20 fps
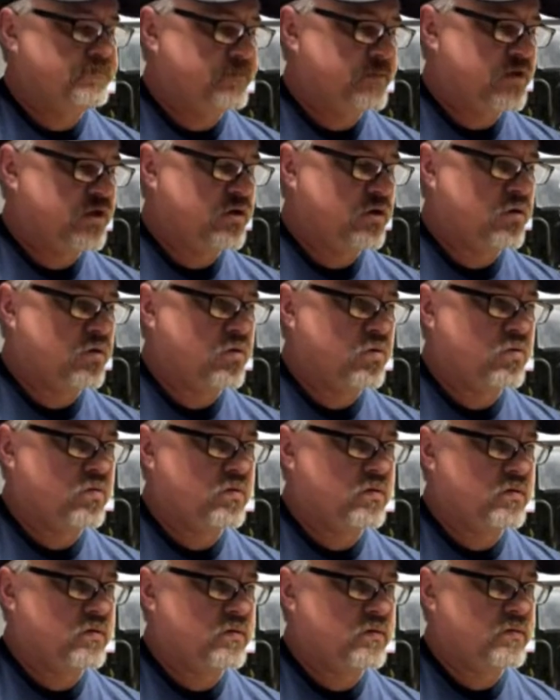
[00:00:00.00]
So
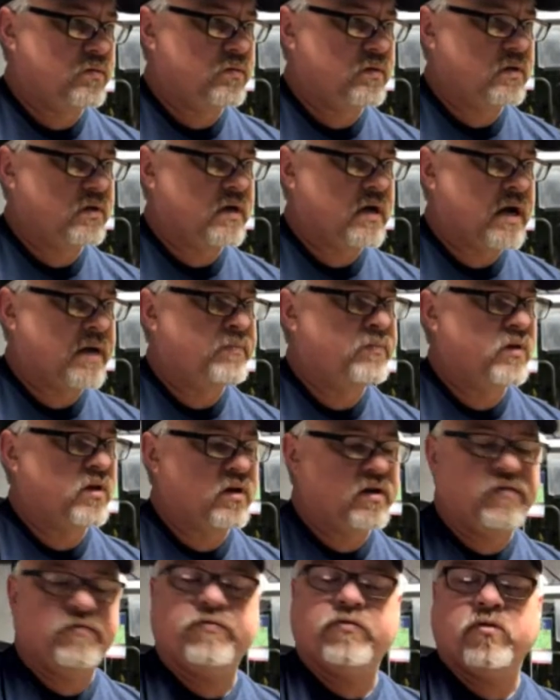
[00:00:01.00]
I'm
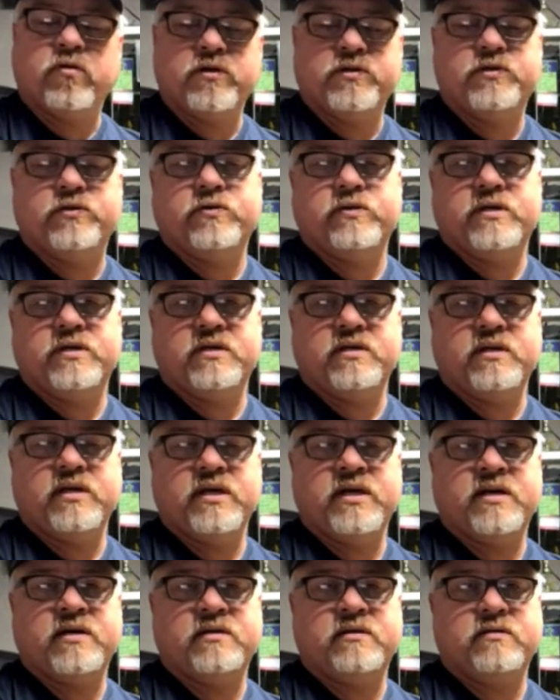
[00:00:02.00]
looking forward to it.
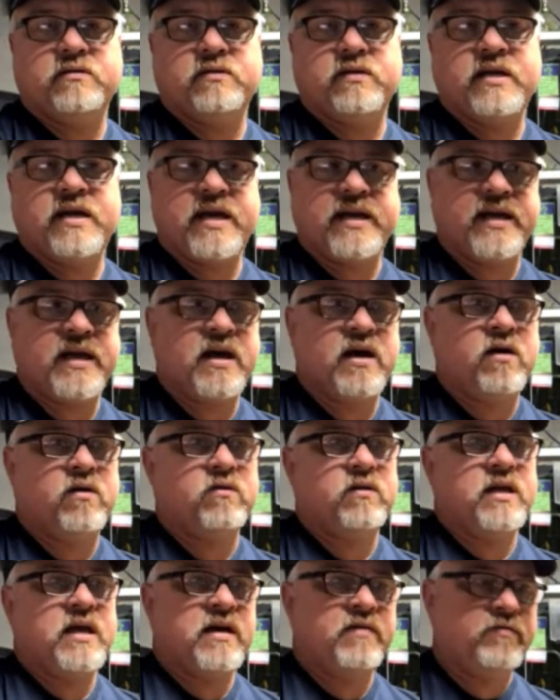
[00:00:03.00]
Yeah. Hang
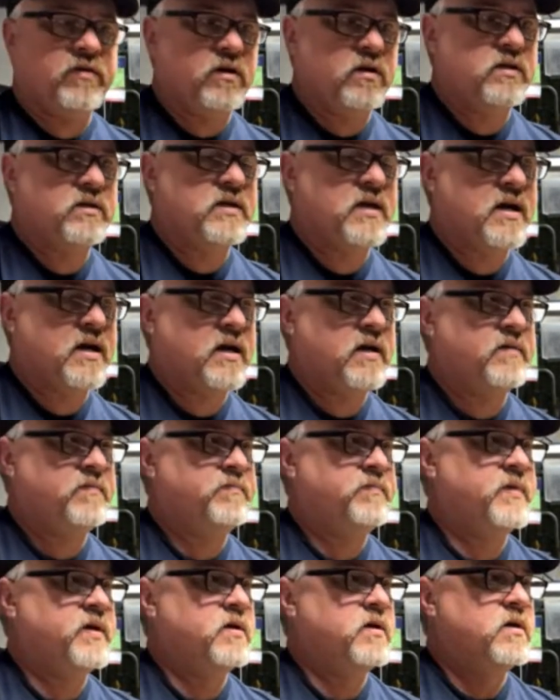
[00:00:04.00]
out, have a good
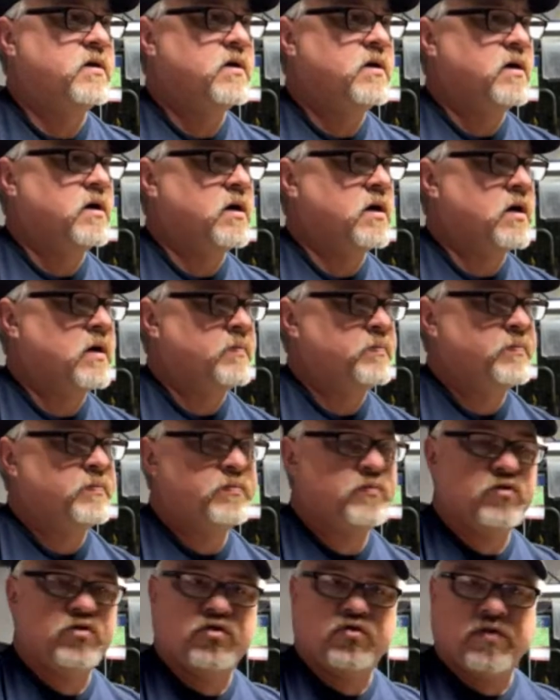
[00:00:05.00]
time,
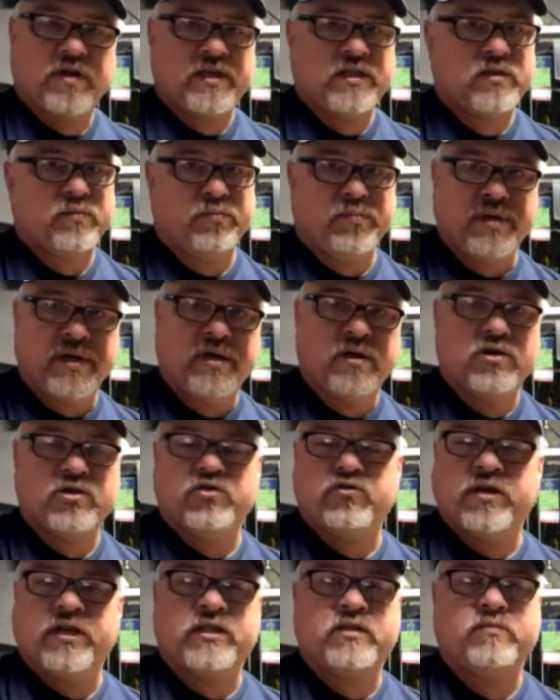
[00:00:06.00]
drink some beers,
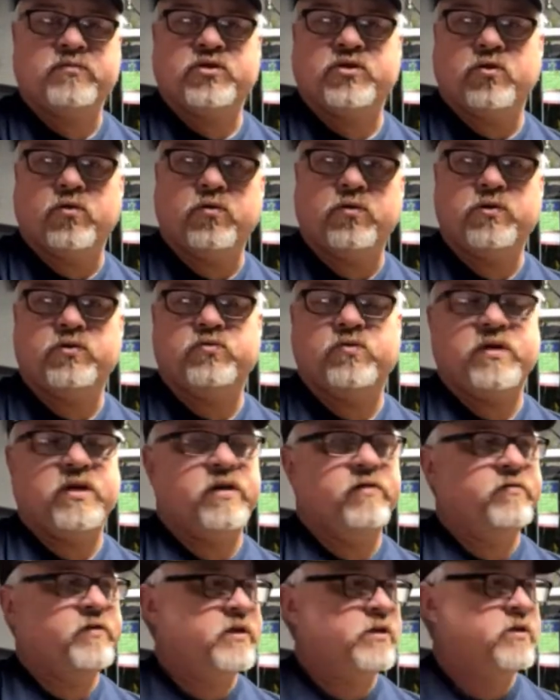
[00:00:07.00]
drink some sodas,
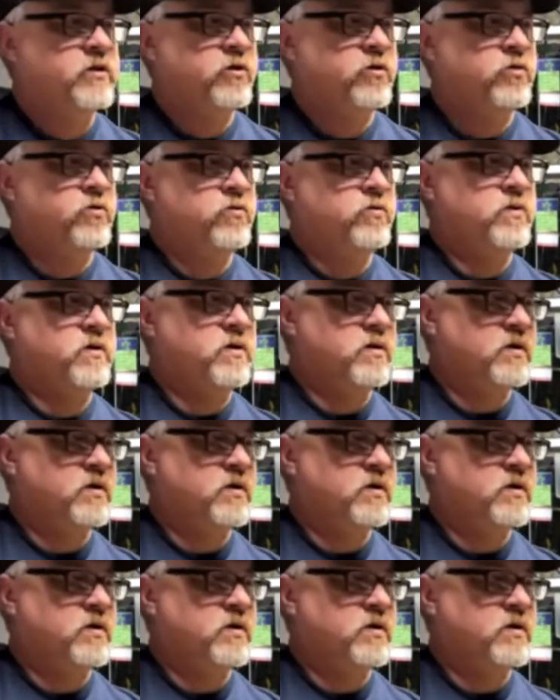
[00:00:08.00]
whatever you do.